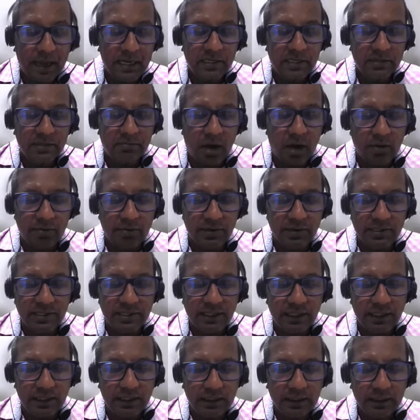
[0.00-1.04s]
a
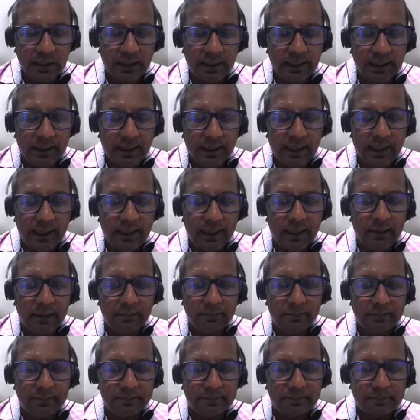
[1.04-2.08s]
democracy,
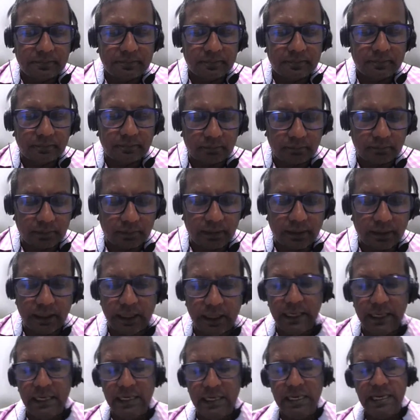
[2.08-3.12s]

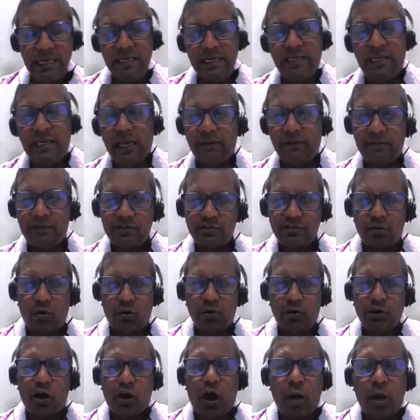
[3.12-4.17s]
it gave us
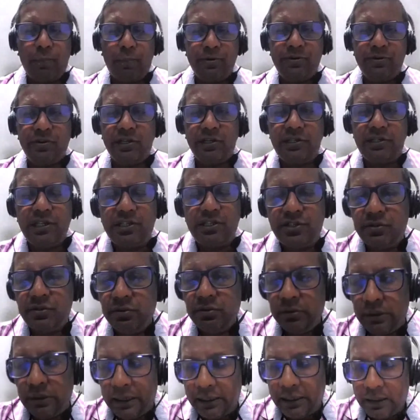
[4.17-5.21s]
all an opportunity
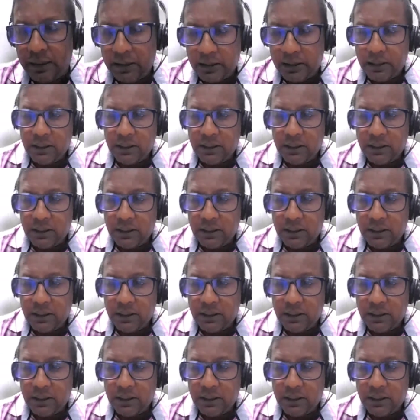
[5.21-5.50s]
to